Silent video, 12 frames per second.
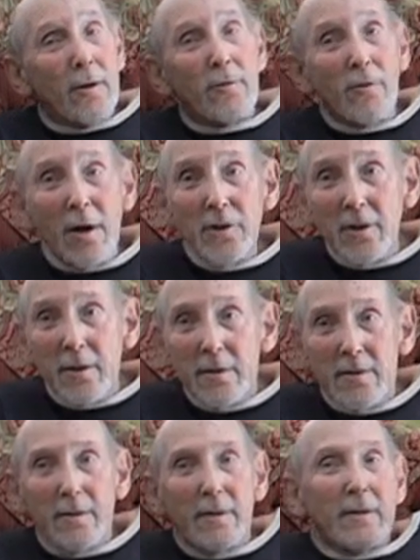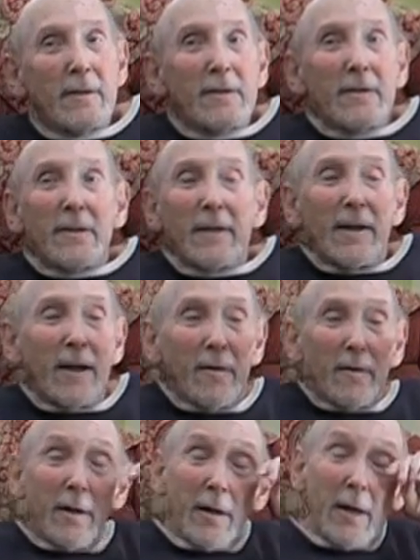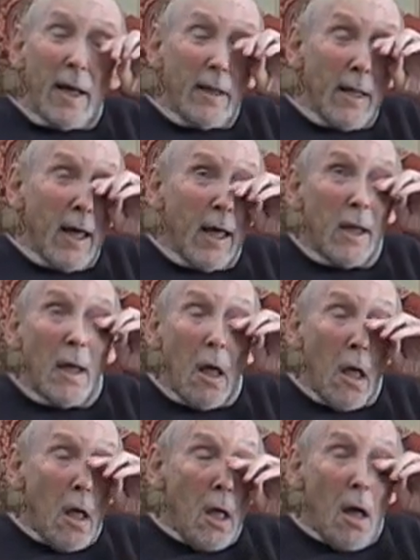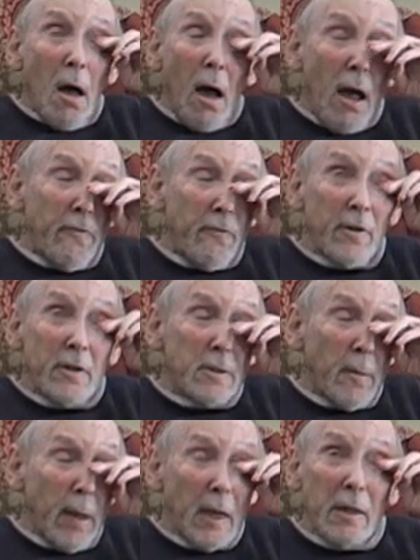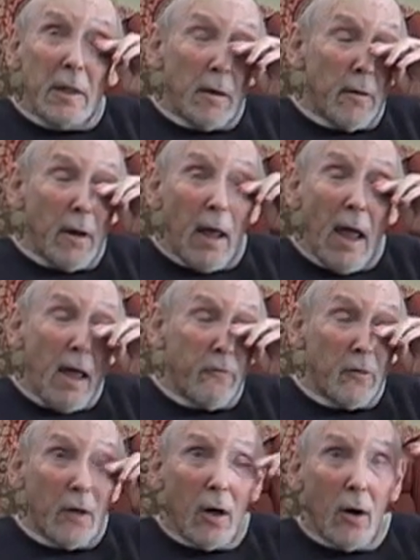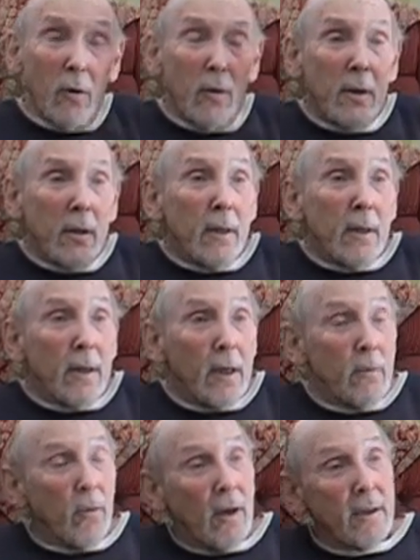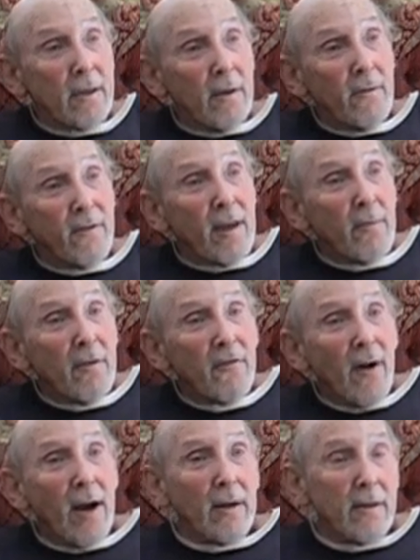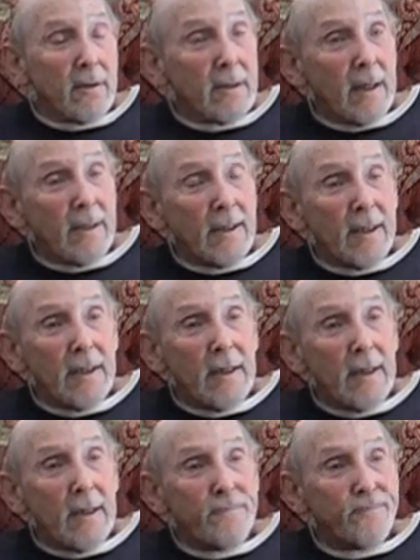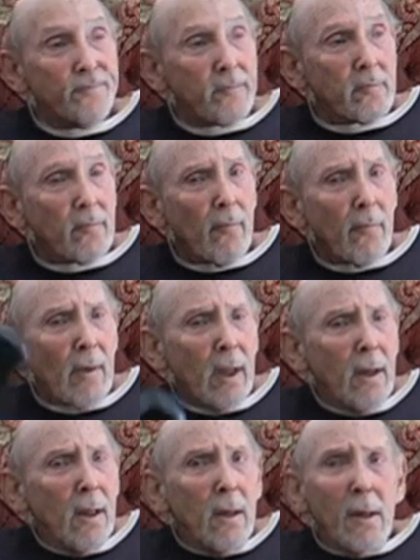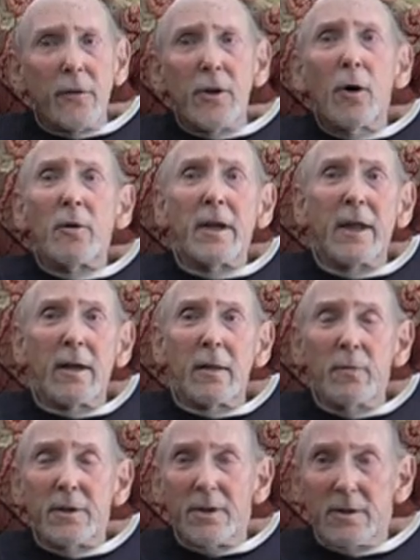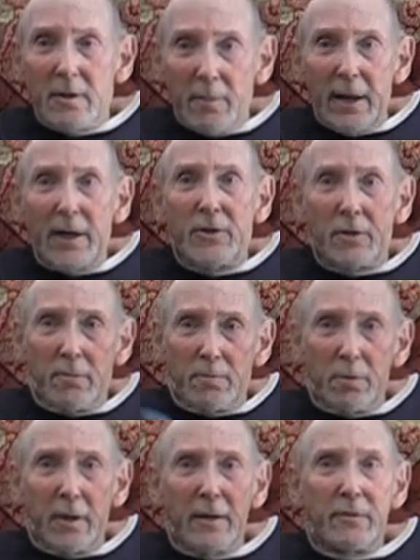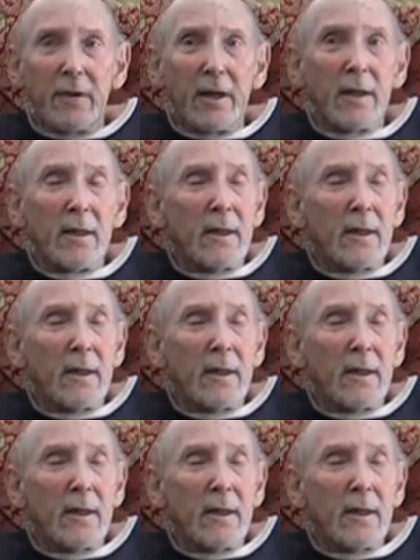Russians here in L.A., I finished about a year and a half ago. It was a semifinals at the O'Neill, which is a major play thing,